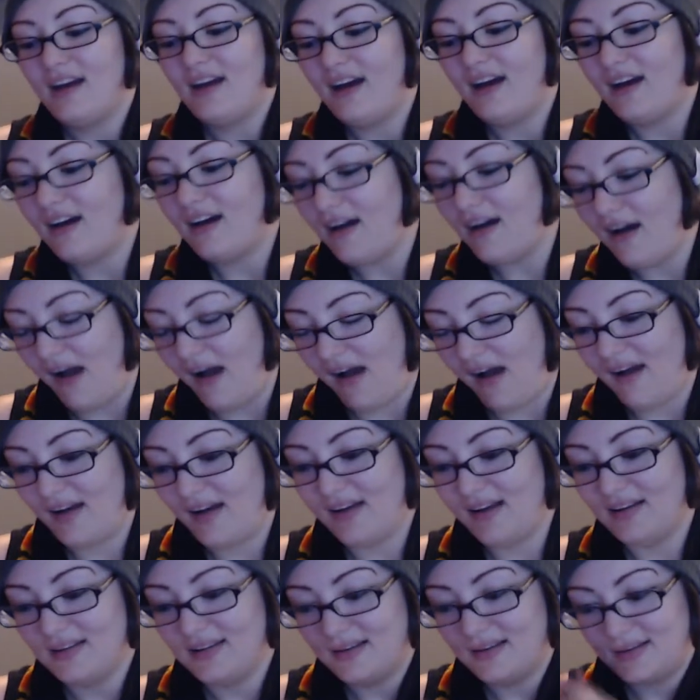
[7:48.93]
Ugh.
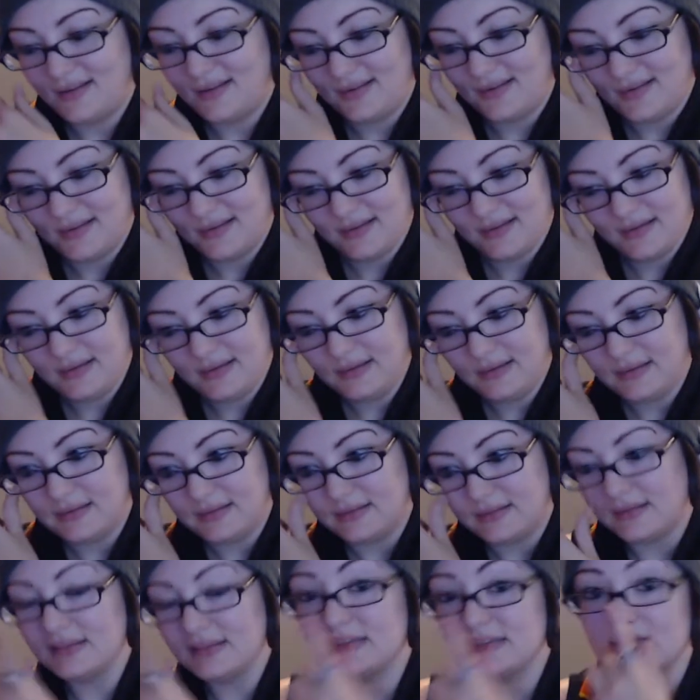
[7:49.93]

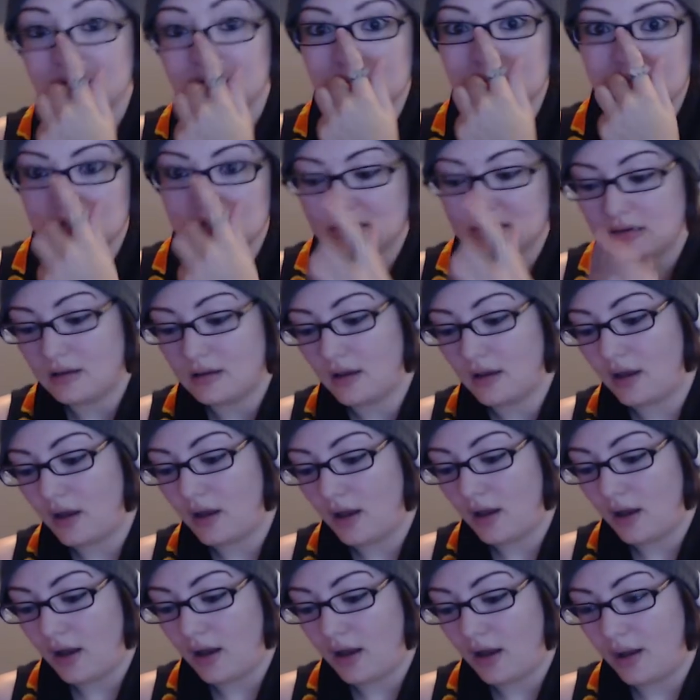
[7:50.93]
This is
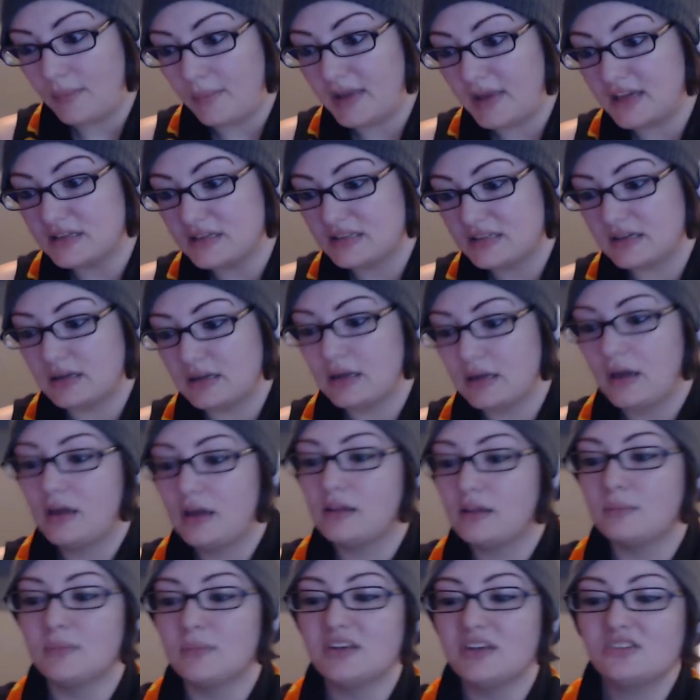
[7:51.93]
amazing.
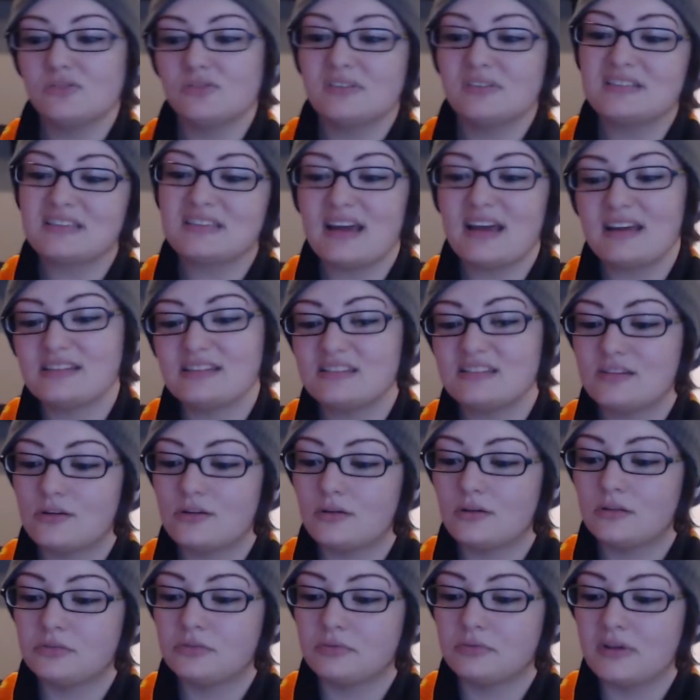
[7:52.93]
The Mystery Science
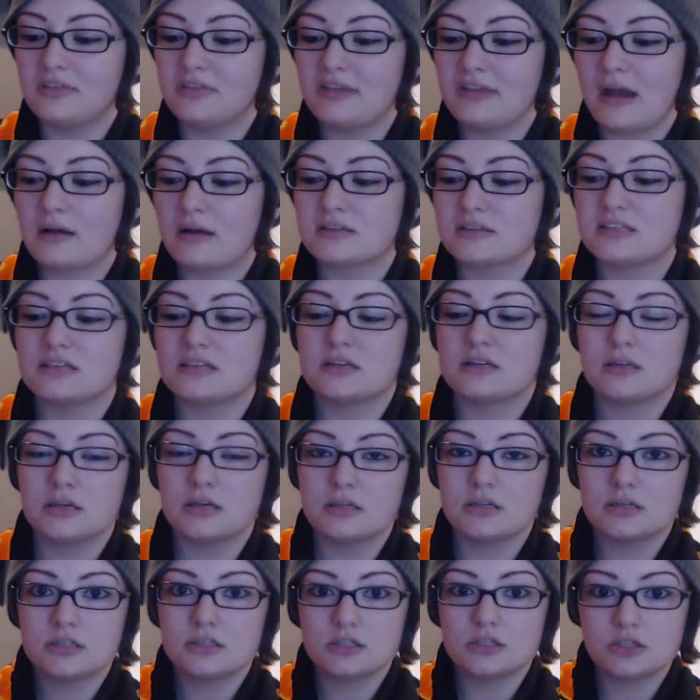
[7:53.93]
Theater 3000
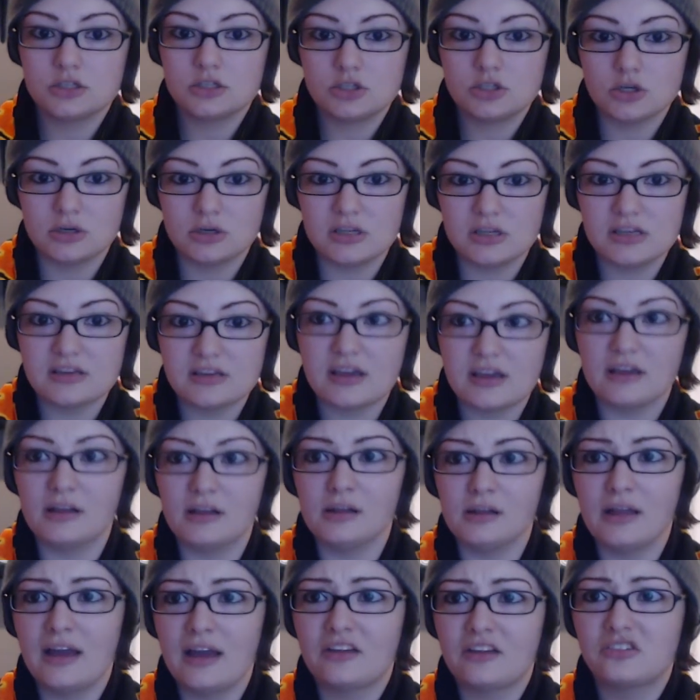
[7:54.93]
Turkey Day
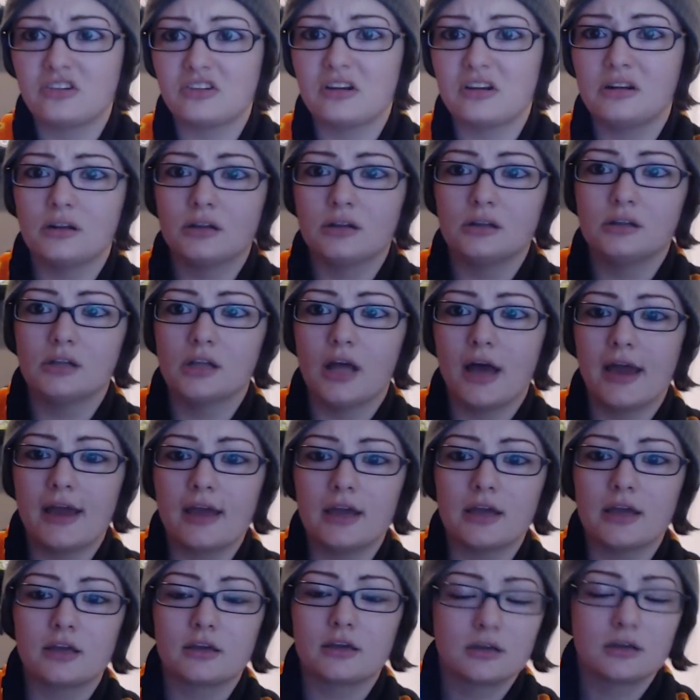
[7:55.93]
collection, like,